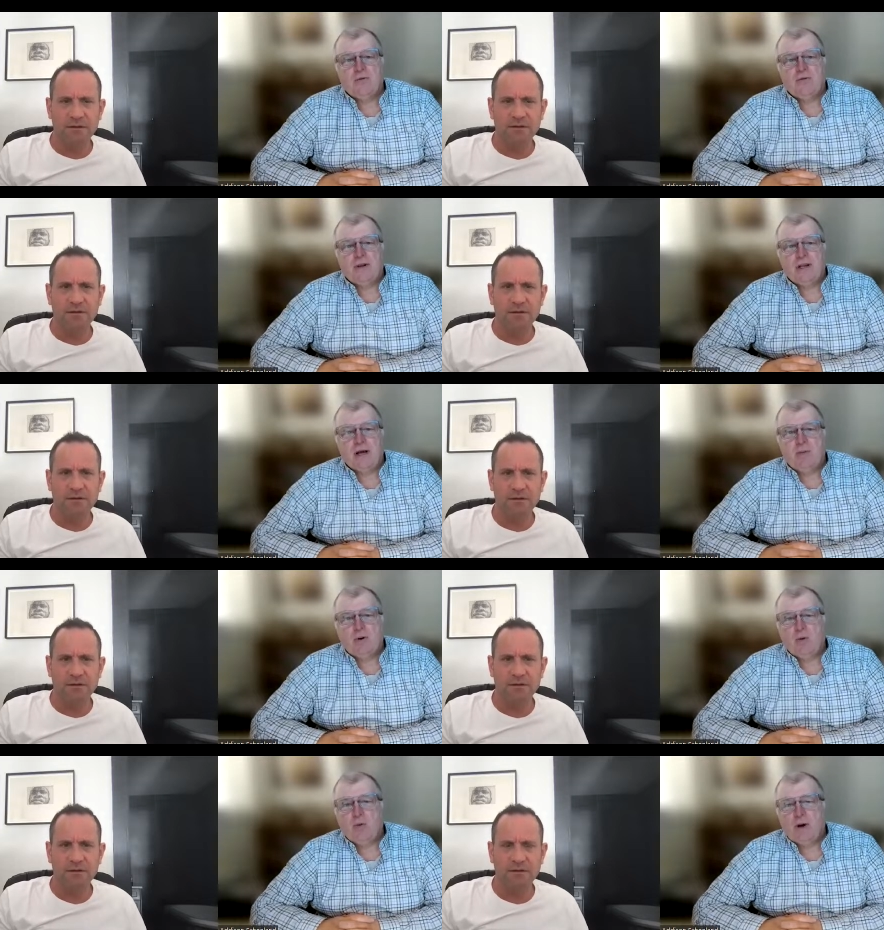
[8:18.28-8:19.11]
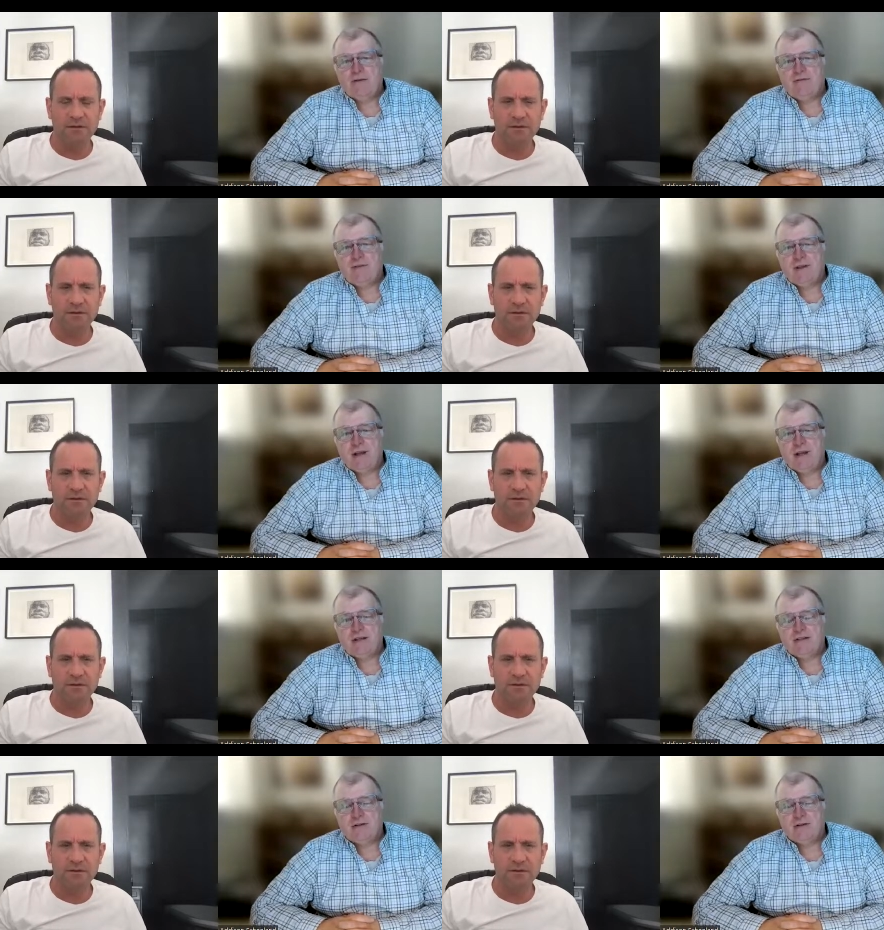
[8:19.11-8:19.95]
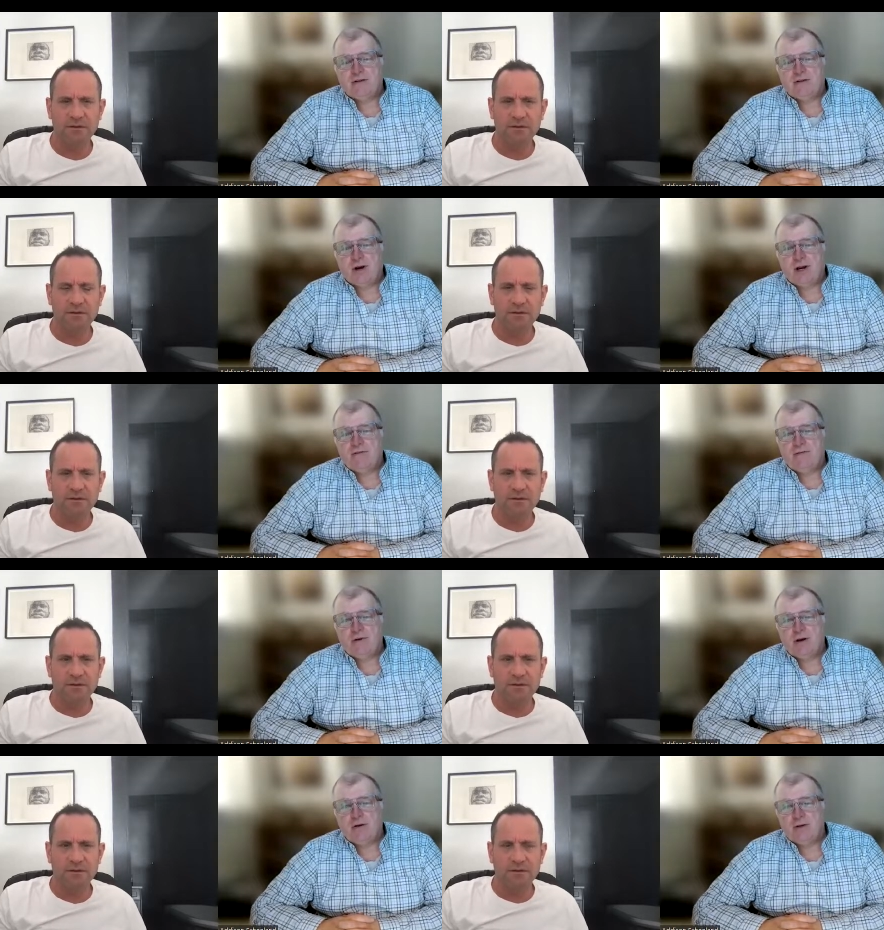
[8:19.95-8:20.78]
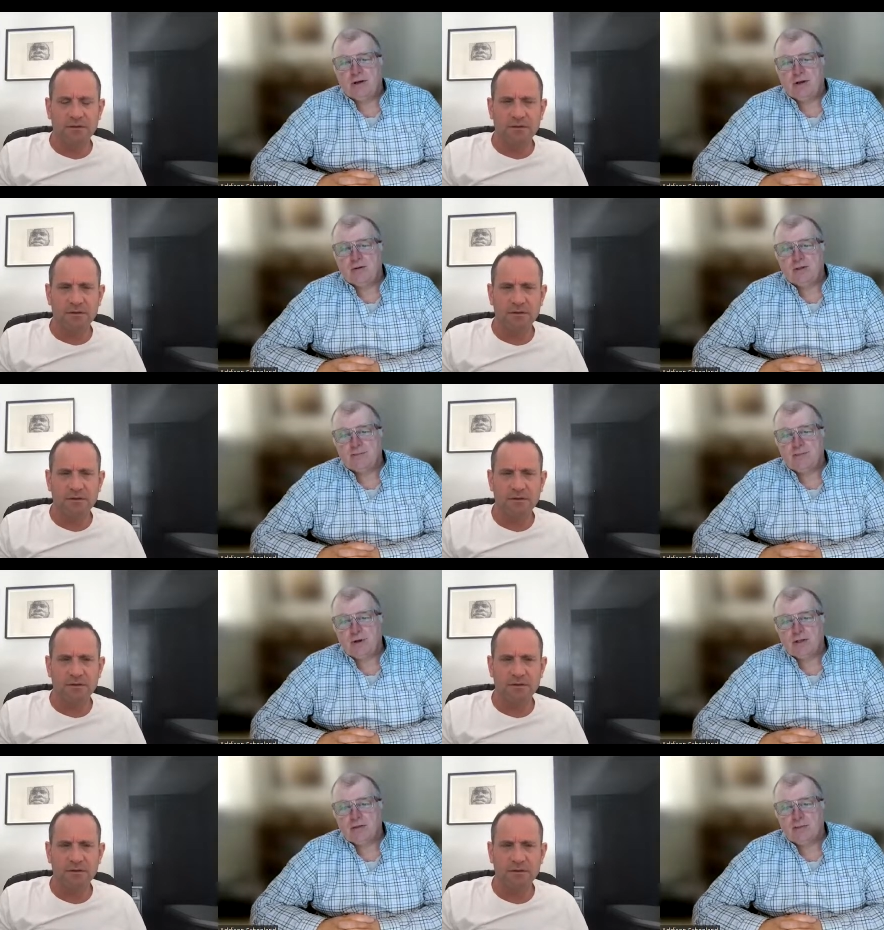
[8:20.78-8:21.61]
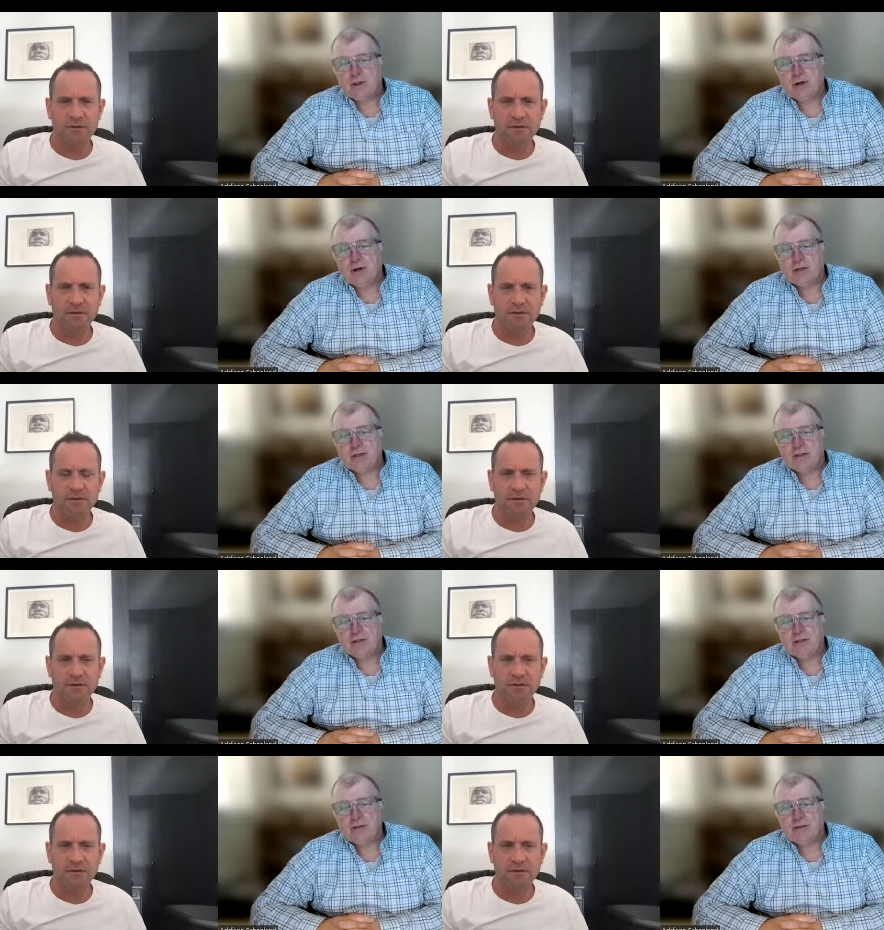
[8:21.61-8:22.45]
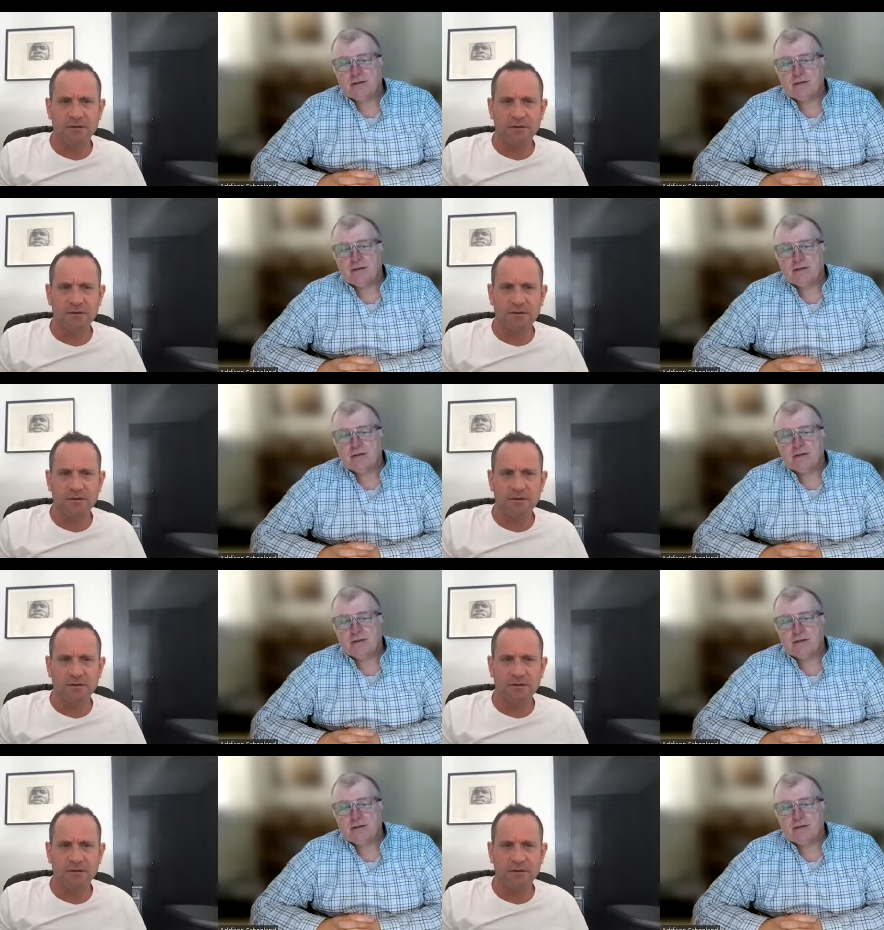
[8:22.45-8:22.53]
Speaker 1: the number one thing is to drive for low, lowest possible costs.